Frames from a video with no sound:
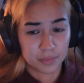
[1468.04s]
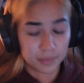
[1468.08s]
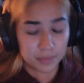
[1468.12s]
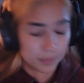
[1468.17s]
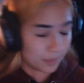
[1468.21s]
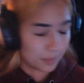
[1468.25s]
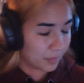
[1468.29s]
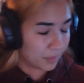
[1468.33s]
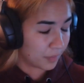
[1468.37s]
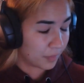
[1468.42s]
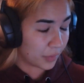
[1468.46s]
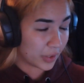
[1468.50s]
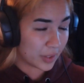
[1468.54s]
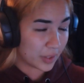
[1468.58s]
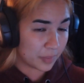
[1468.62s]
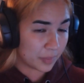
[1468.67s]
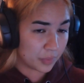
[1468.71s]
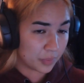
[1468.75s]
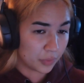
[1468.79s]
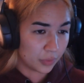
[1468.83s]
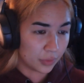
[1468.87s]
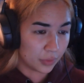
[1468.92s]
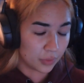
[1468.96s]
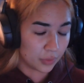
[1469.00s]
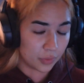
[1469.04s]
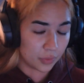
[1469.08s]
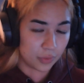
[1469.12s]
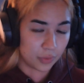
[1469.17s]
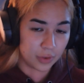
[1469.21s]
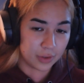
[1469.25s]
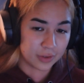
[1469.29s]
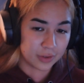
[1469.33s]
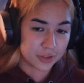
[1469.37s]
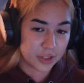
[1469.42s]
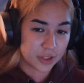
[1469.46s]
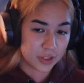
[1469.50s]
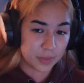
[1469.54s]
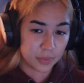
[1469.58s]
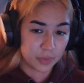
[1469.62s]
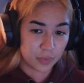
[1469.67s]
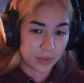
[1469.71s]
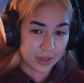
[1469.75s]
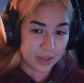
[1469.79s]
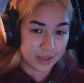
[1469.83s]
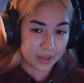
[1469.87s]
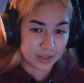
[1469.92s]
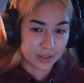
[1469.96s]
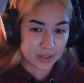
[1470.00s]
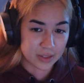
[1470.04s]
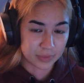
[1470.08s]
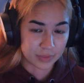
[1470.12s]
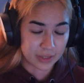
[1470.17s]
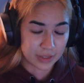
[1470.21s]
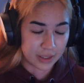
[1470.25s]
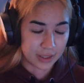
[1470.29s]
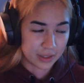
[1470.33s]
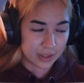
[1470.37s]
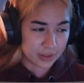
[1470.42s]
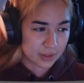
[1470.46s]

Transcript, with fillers: breeding pool or ship away in some kind.